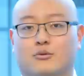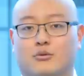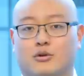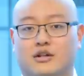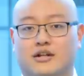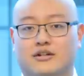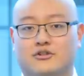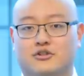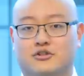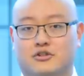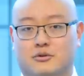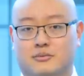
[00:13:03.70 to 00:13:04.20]

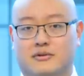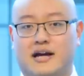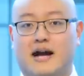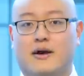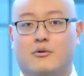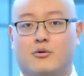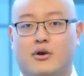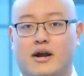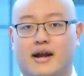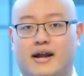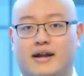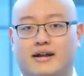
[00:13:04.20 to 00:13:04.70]
relationship that
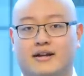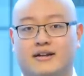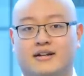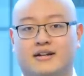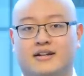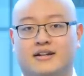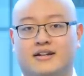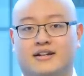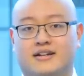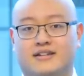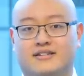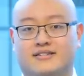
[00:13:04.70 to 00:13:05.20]
way.
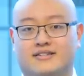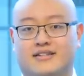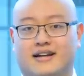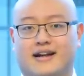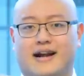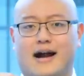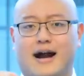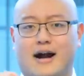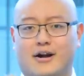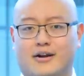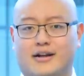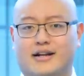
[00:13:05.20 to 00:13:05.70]
It's
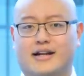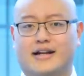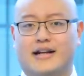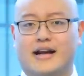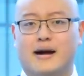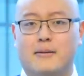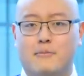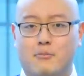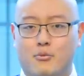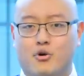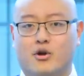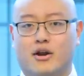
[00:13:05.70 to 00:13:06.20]
like, how can I
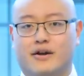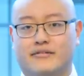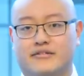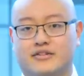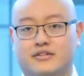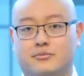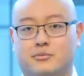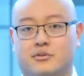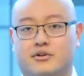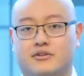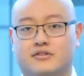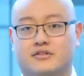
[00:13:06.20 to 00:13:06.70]
get more out of
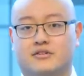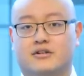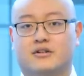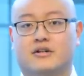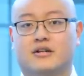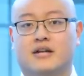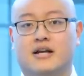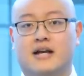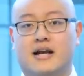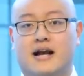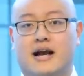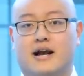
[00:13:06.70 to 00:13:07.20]
this person?
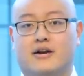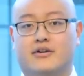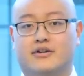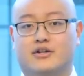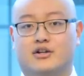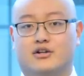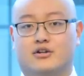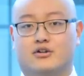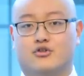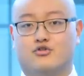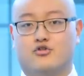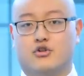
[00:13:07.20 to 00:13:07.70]
How can
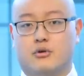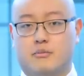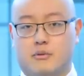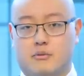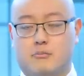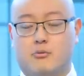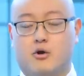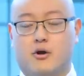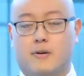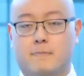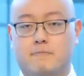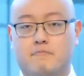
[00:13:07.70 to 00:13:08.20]
you contribute
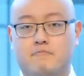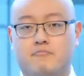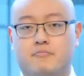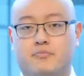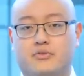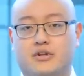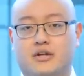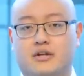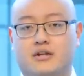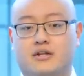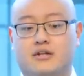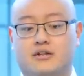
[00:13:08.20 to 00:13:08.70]
more?
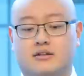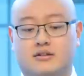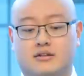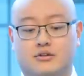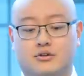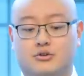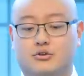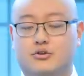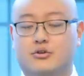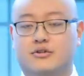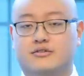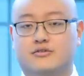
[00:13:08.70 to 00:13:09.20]

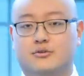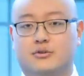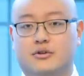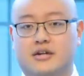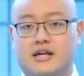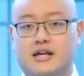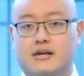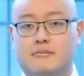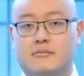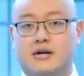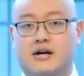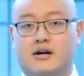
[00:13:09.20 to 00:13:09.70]
You do this through
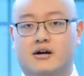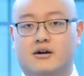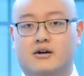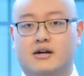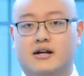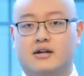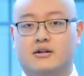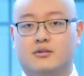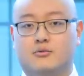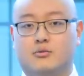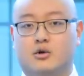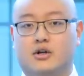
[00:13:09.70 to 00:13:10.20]
the email,
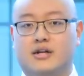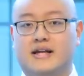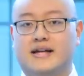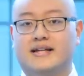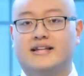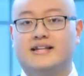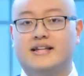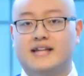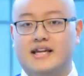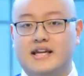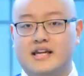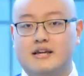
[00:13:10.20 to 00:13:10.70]
and you want,
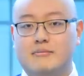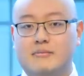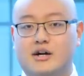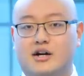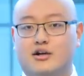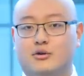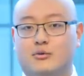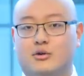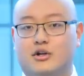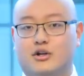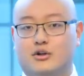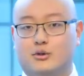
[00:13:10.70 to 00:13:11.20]
in the email,
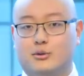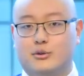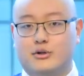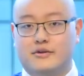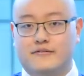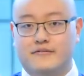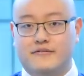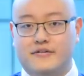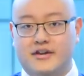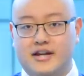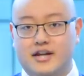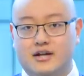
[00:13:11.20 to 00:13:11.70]
you wanna include a
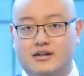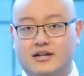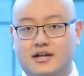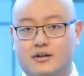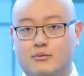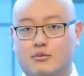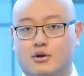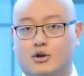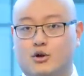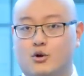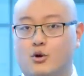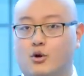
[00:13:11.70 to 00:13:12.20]
video that you
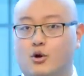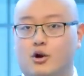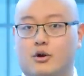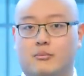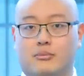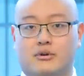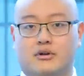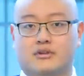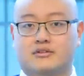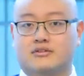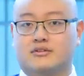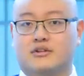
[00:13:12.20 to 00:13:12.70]
record
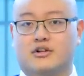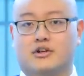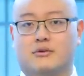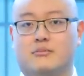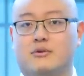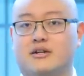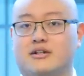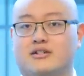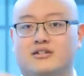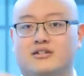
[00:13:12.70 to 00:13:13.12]
personally. It could be